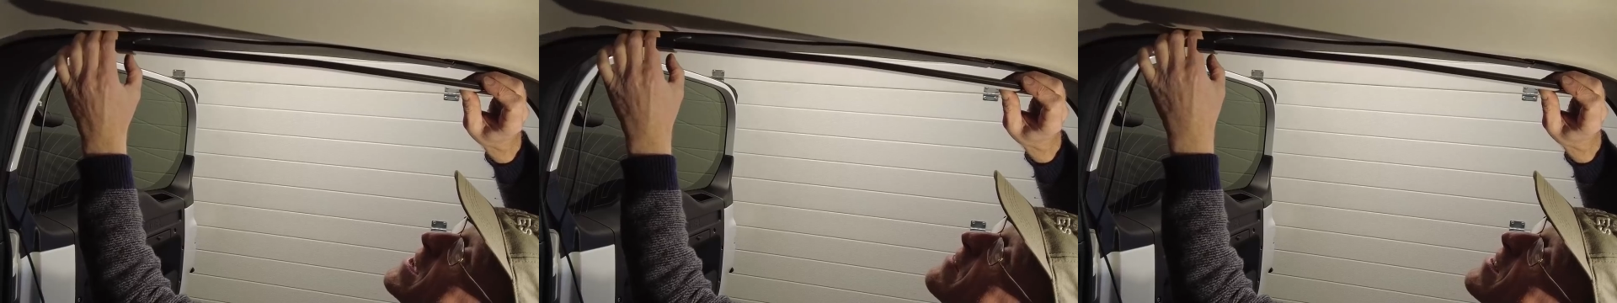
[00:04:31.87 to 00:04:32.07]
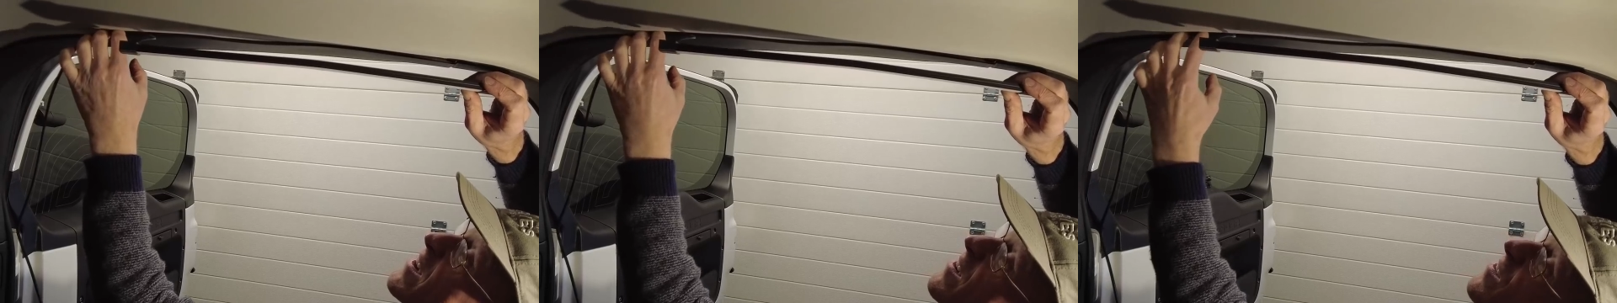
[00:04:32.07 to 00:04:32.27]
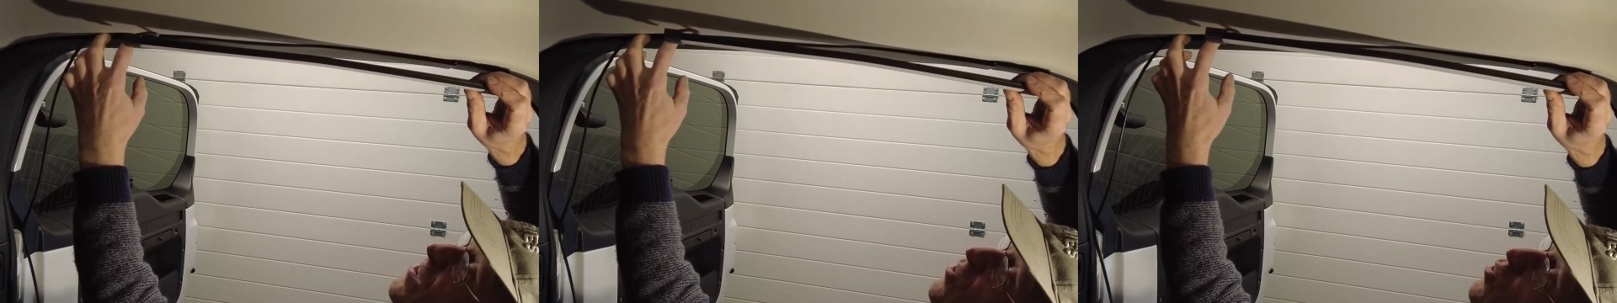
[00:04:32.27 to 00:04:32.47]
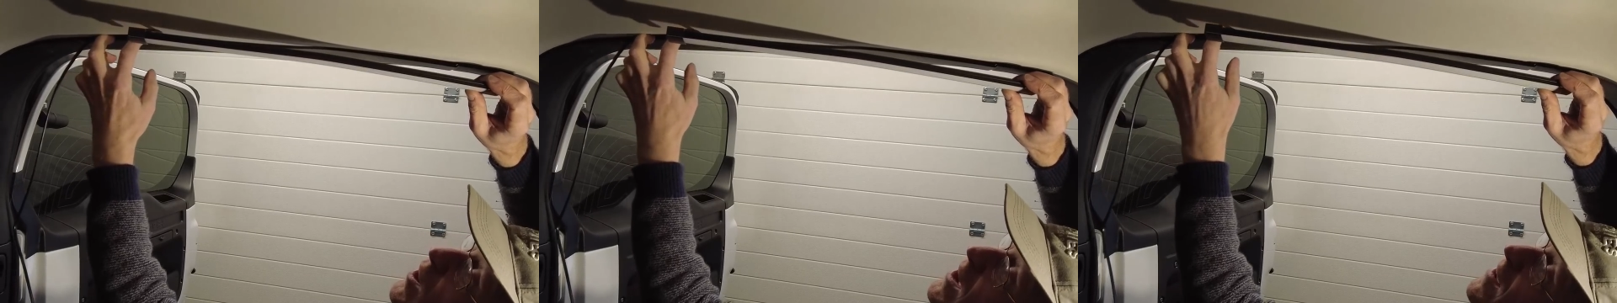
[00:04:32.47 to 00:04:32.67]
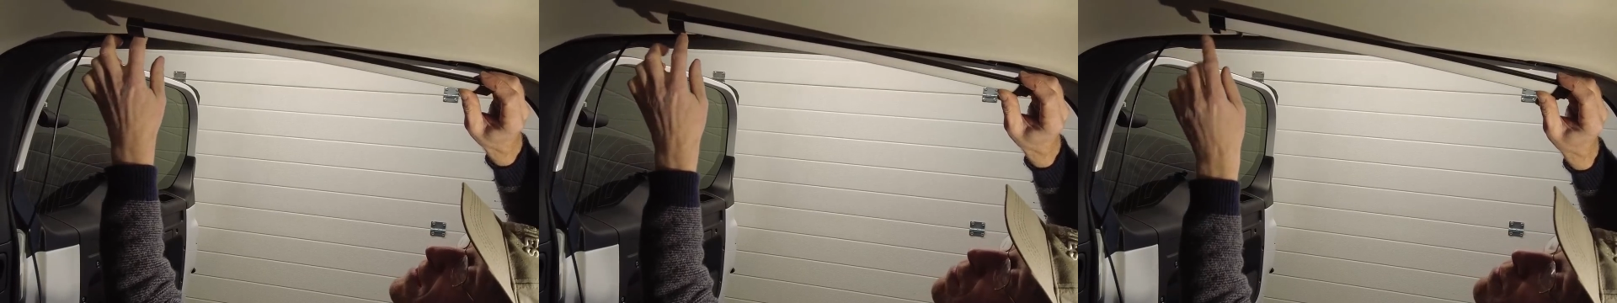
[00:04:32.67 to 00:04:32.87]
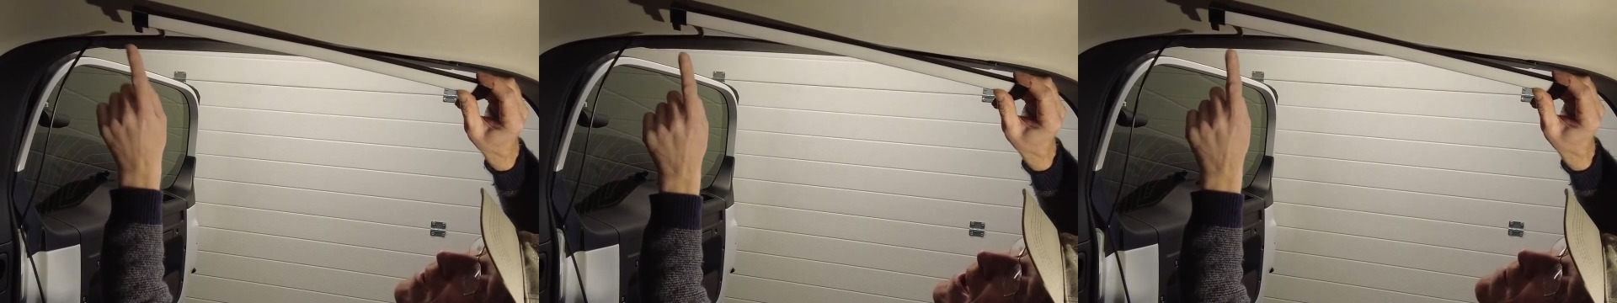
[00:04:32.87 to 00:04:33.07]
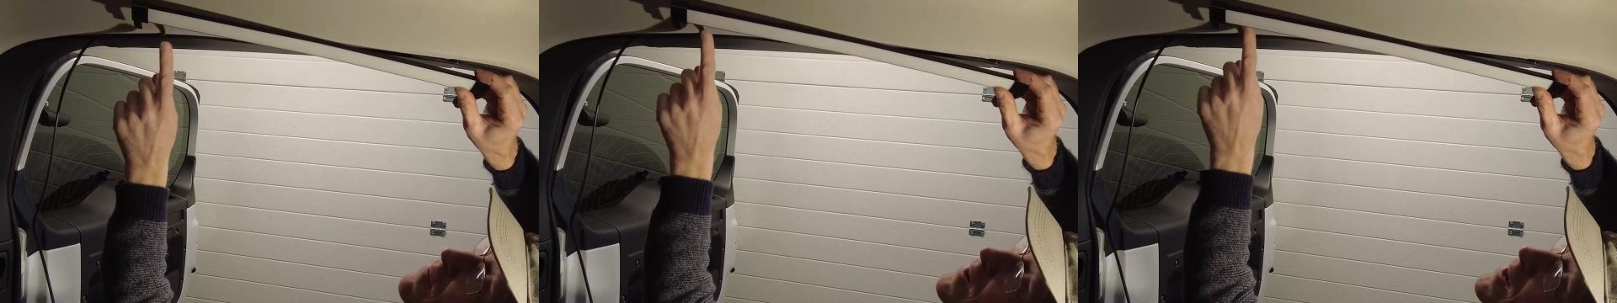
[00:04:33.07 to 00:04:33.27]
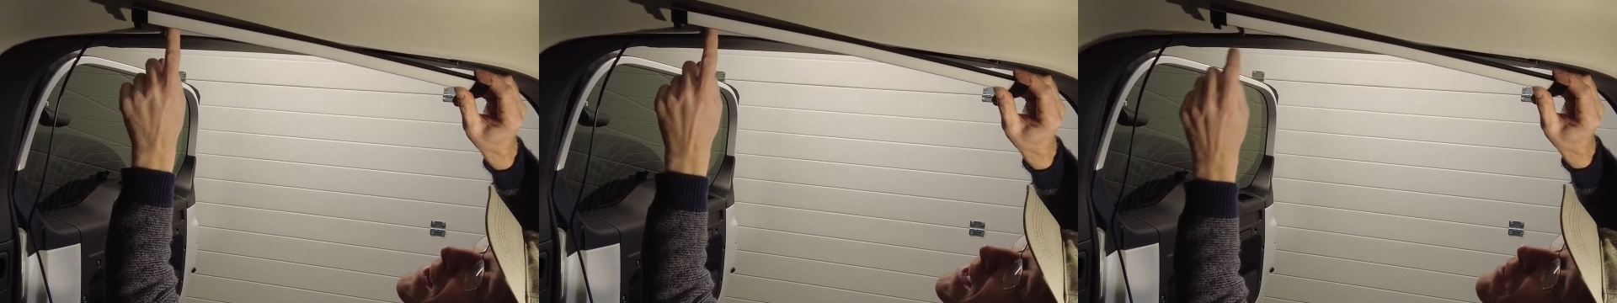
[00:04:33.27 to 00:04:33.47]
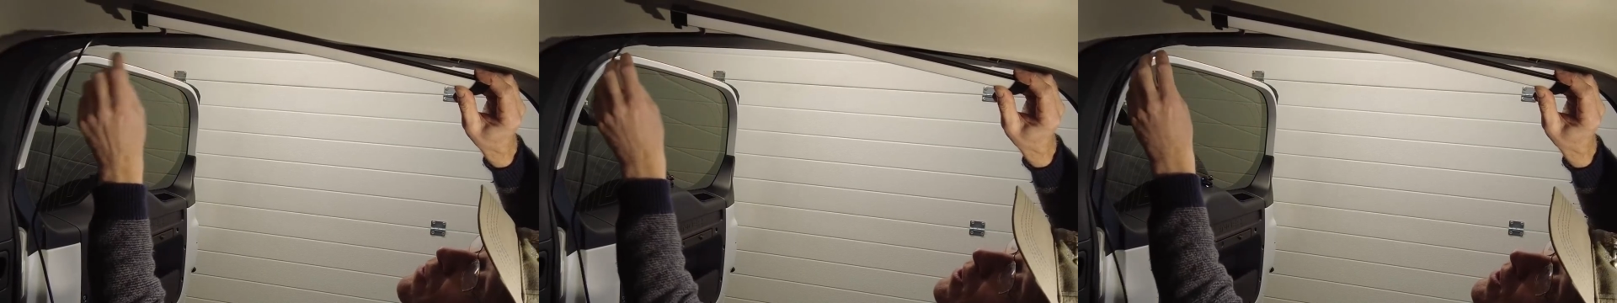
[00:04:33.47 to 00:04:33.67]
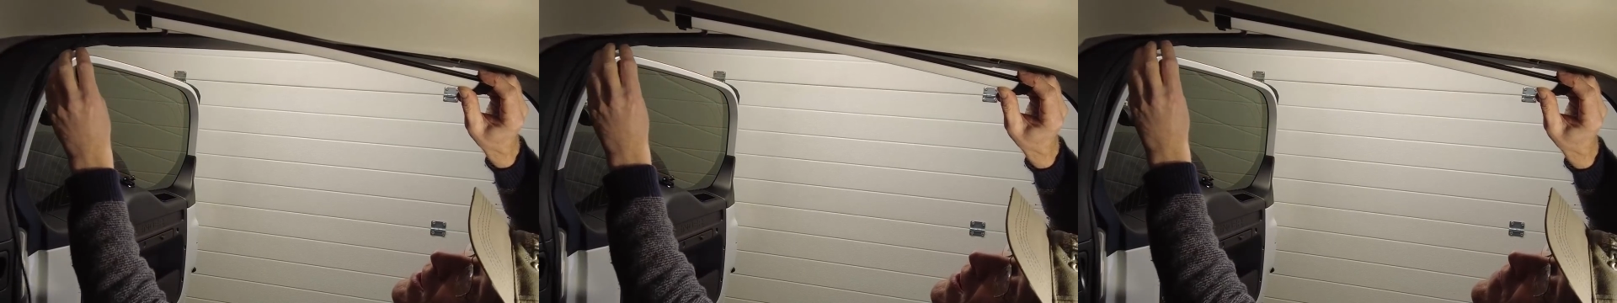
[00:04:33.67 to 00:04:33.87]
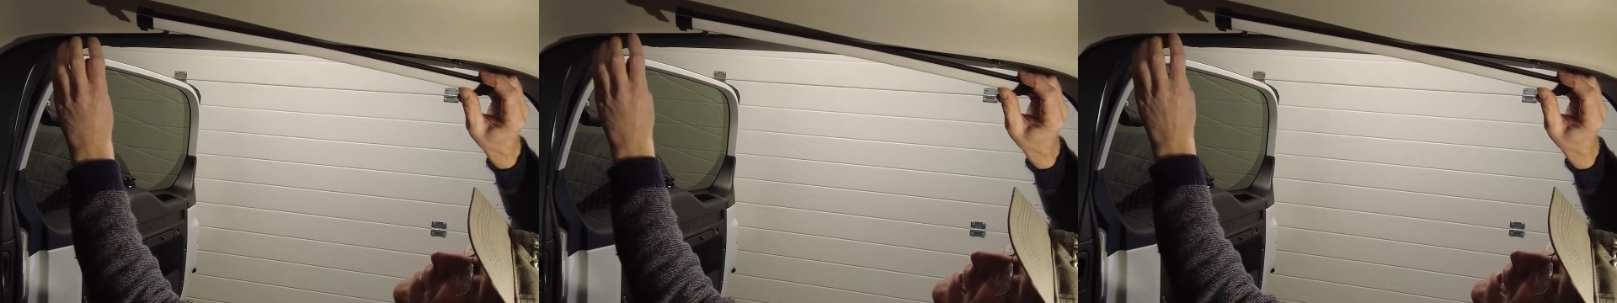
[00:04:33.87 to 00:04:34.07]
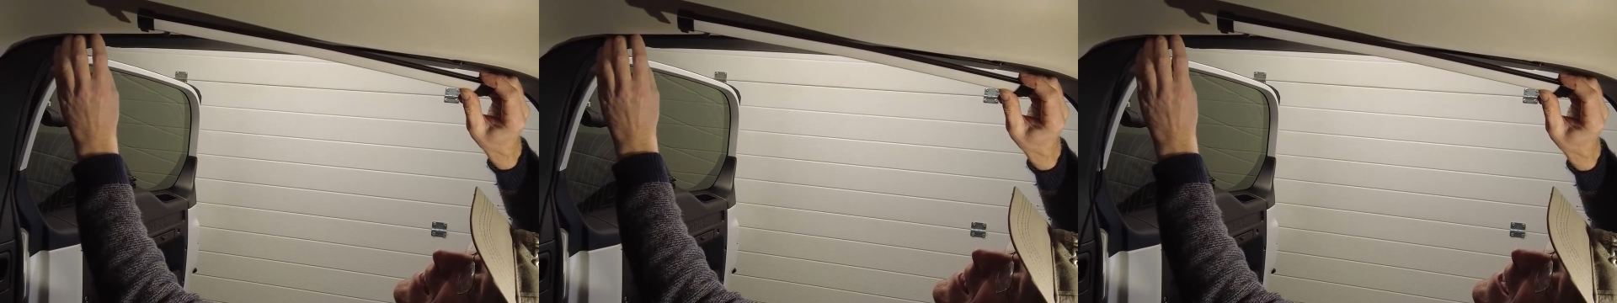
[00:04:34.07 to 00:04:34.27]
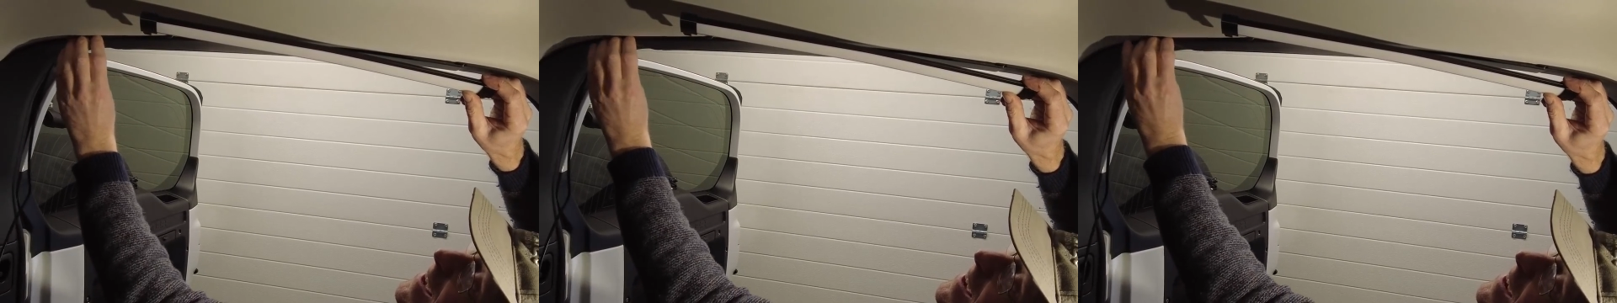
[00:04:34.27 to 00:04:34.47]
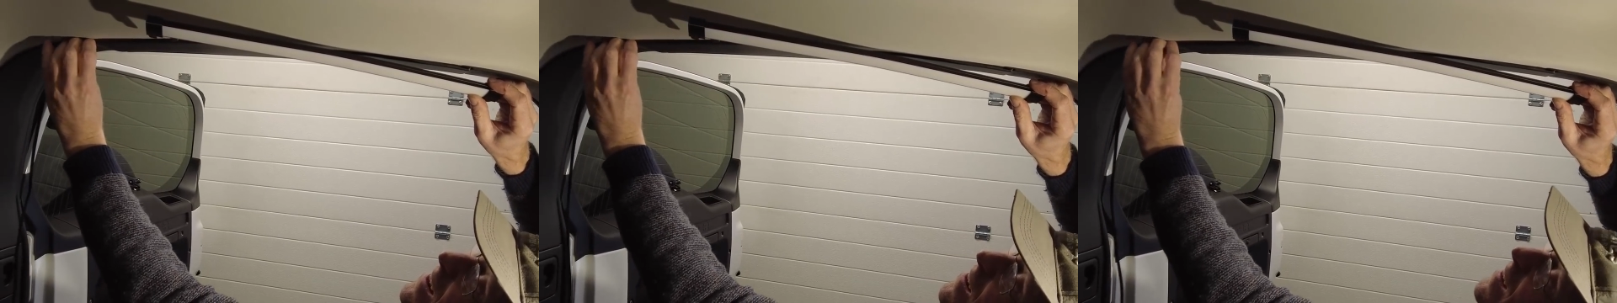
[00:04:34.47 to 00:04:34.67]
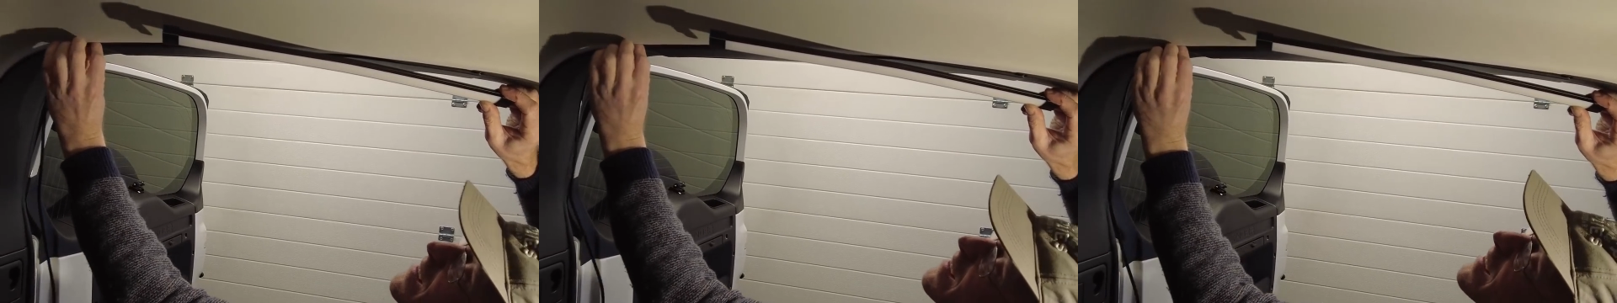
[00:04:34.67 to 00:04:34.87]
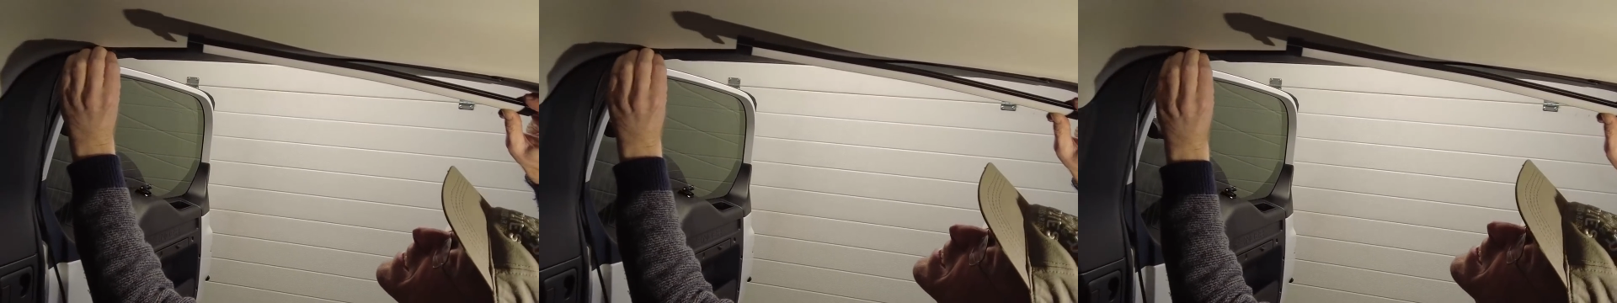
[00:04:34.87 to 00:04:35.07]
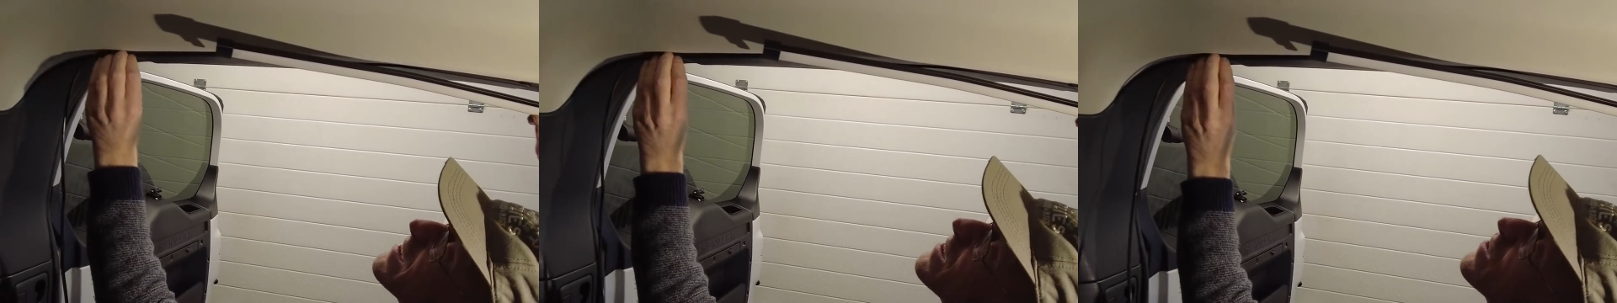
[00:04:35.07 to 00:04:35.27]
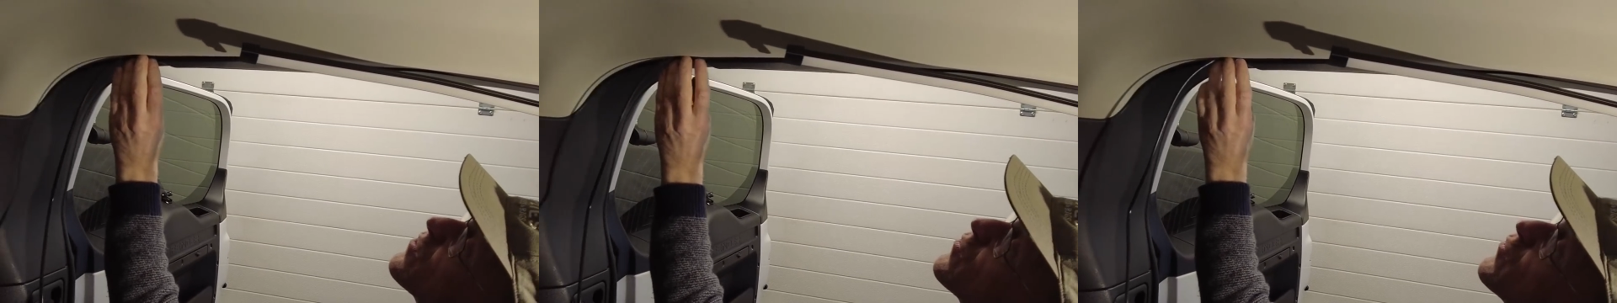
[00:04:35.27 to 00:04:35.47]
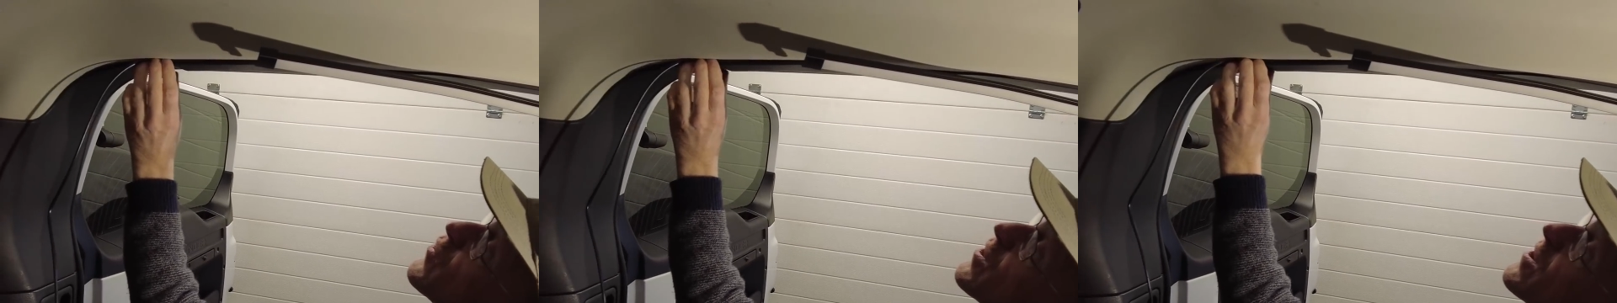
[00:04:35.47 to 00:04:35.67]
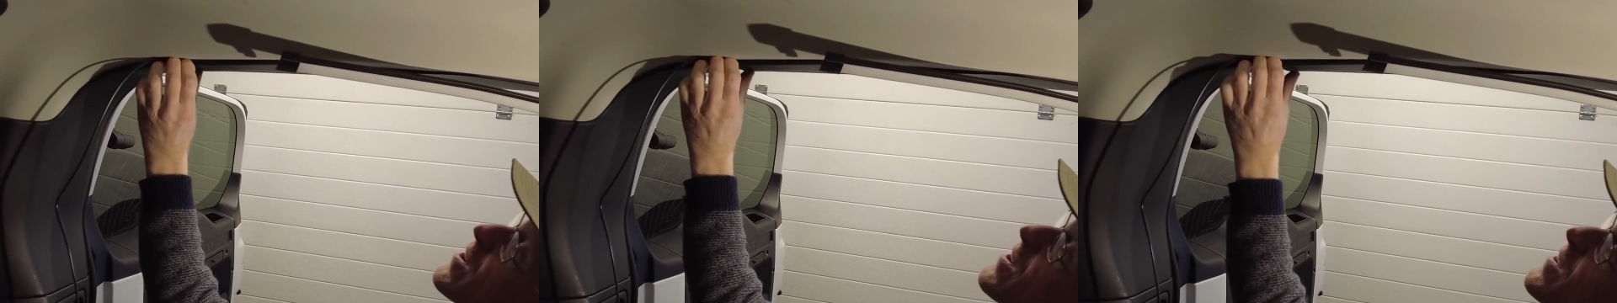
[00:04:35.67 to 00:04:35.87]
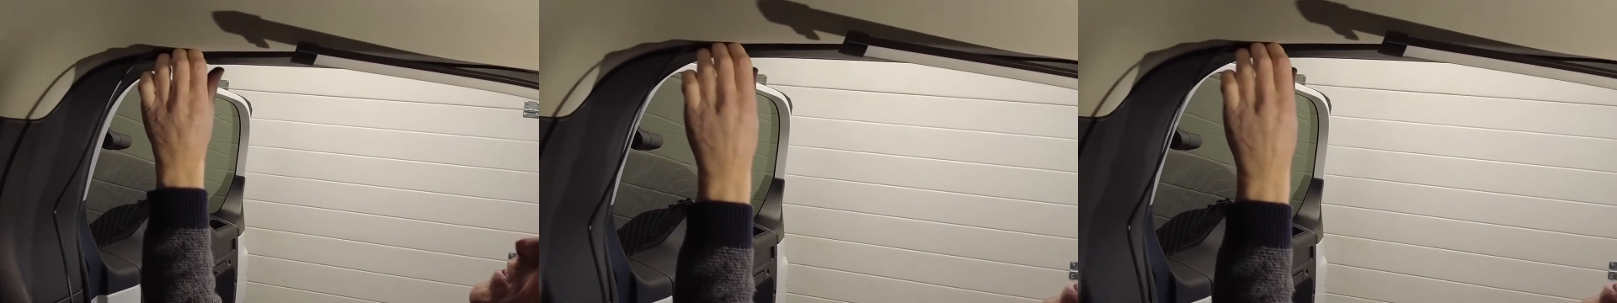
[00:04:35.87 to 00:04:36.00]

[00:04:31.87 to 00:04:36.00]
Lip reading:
Nobody's mouth can be seen.